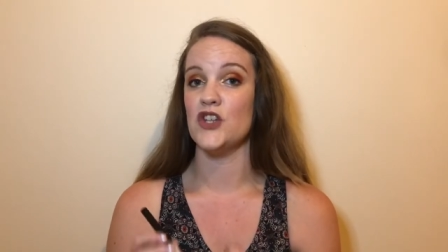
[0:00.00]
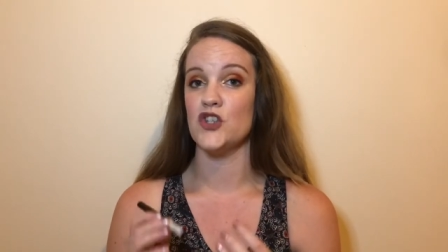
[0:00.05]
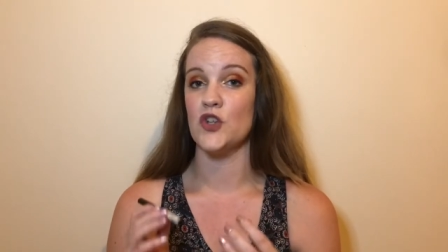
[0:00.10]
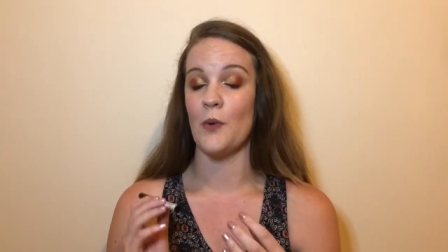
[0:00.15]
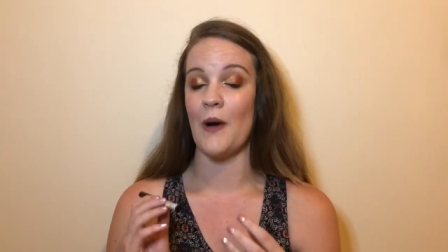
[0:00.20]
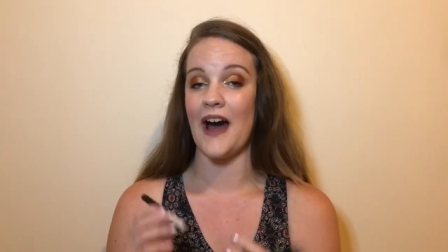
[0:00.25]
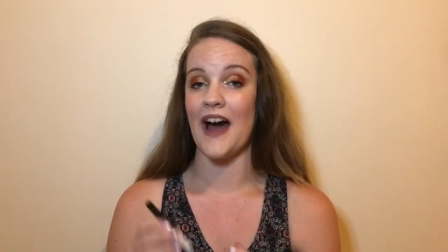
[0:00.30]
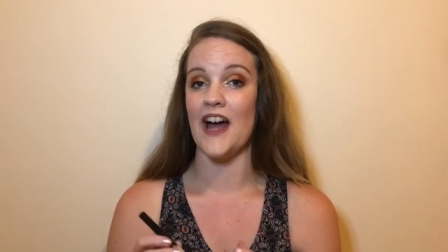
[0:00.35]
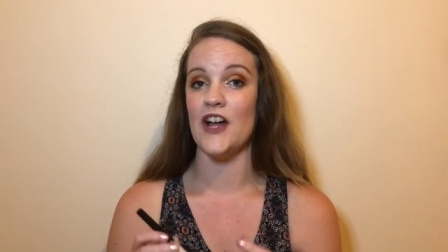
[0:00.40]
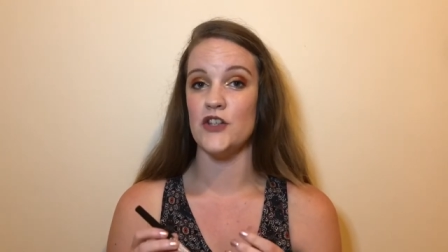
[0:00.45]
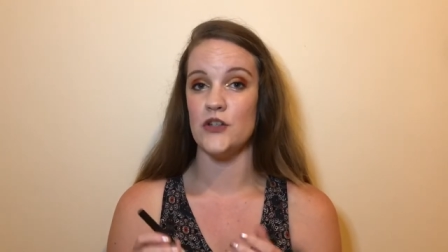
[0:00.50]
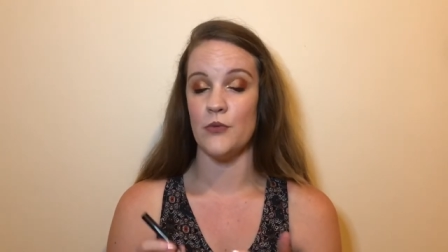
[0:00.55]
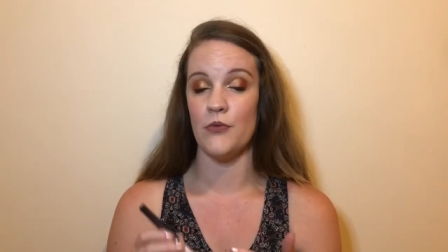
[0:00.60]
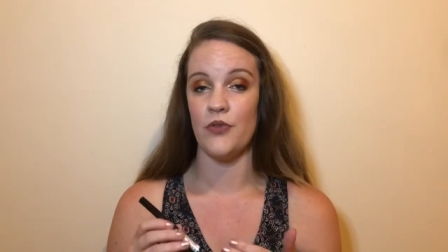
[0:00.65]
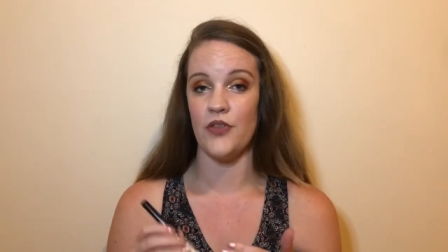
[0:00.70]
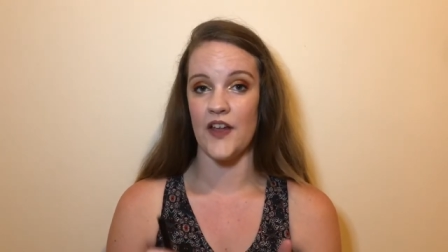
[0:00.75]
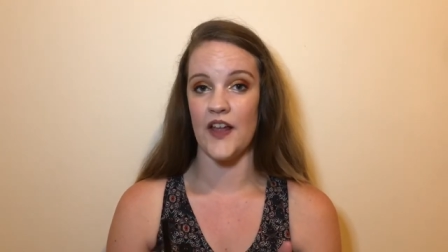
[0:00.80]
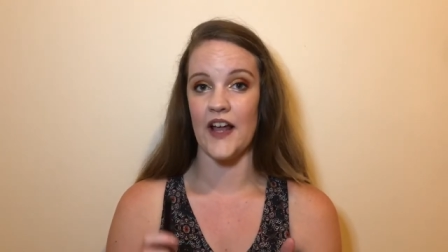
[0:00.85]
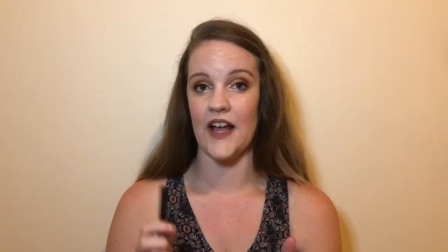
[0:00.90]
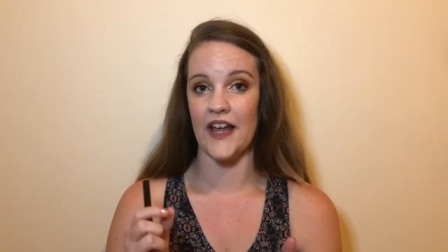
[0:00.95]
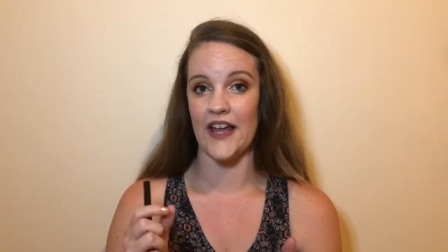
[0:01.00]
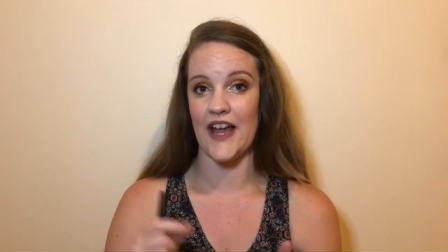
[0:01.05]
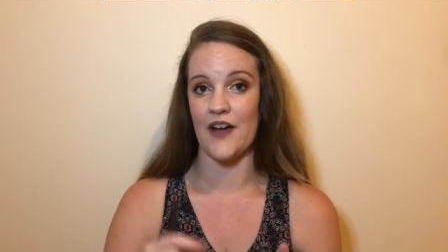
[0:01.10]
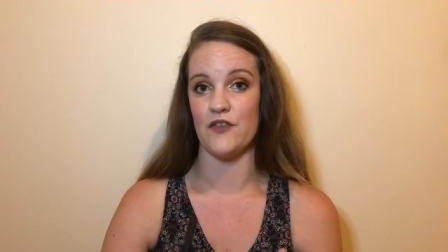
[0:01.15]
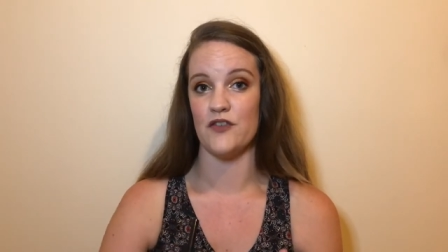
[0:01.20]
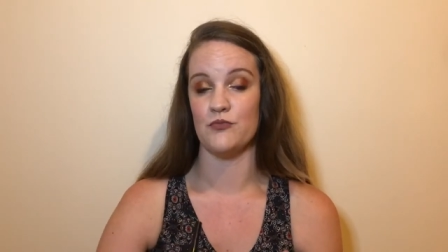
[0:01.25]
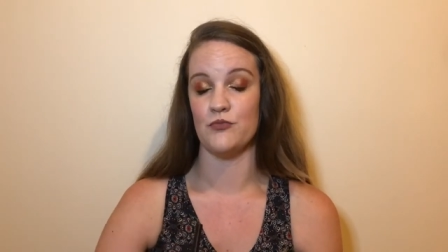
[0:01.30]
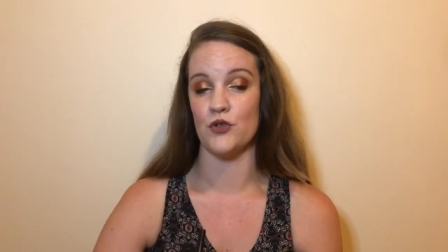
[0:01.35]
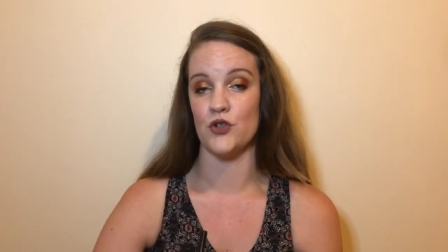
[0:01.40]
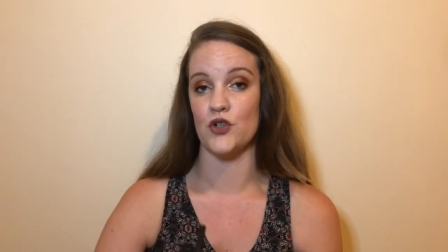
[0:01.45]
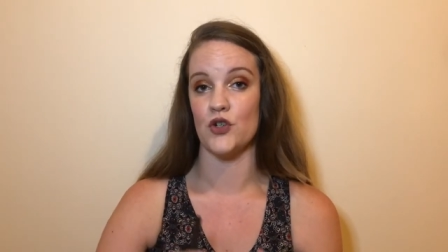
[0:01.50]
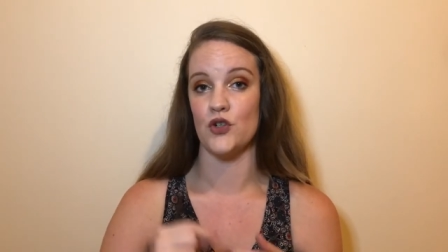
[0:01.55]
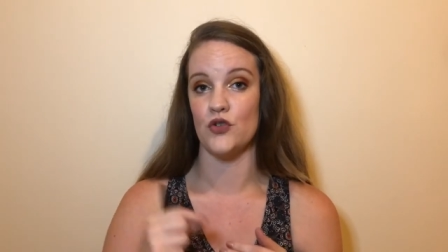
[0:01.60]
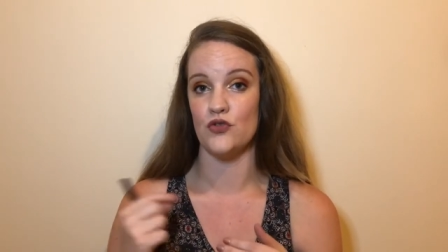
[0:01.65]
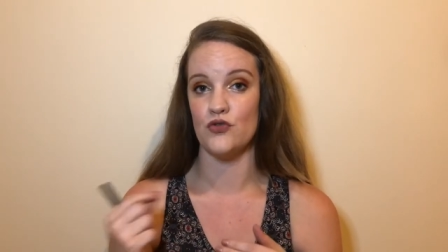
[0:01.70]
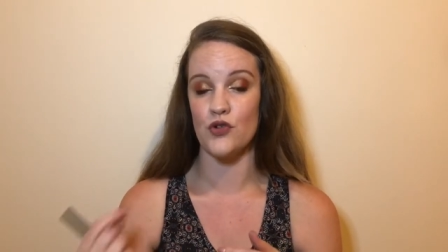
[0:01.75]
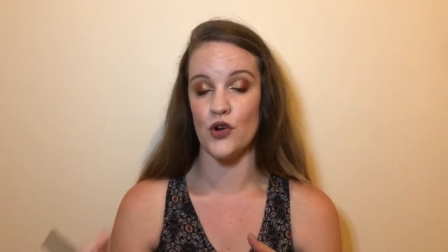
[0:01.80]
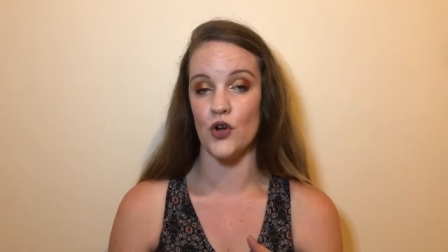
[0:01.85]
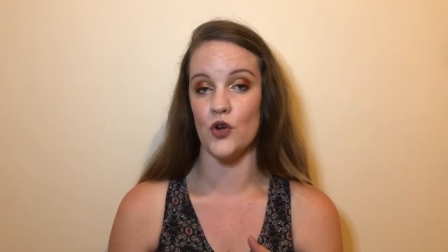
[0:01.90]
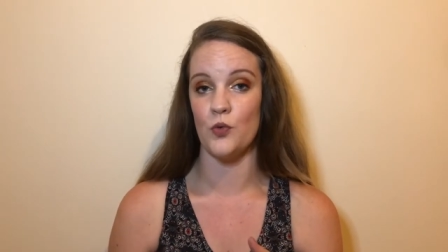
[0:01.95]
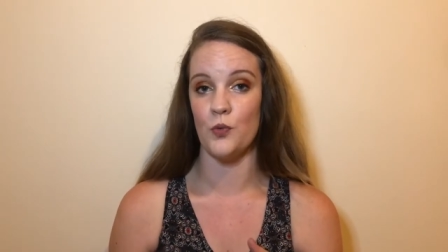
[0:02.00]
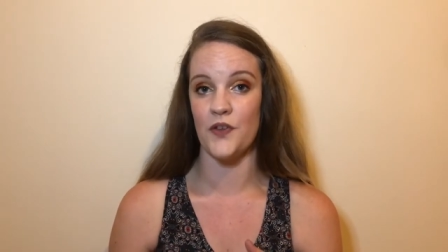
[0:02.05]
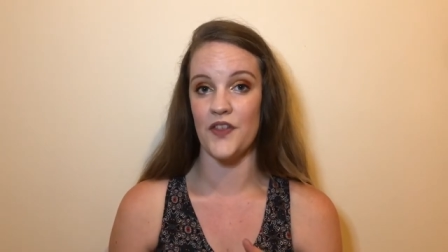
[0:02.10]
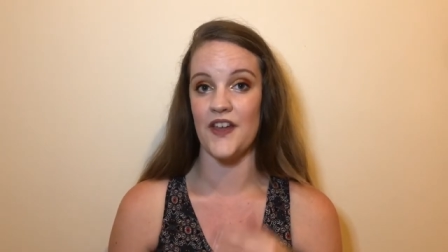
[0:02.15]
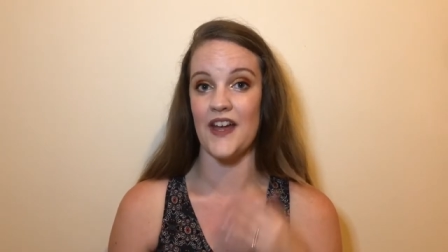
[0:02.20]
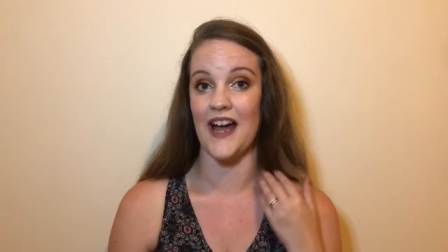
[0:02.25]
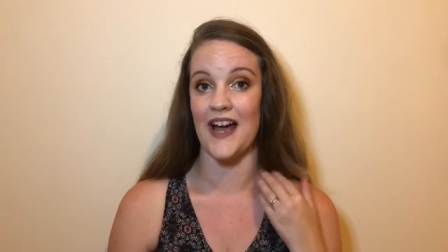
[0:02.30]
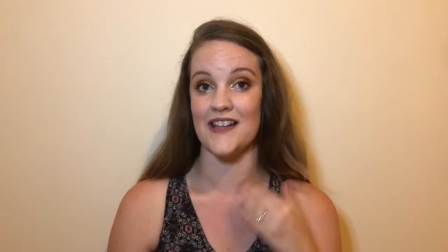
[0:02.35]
so I don't think I have as much control with it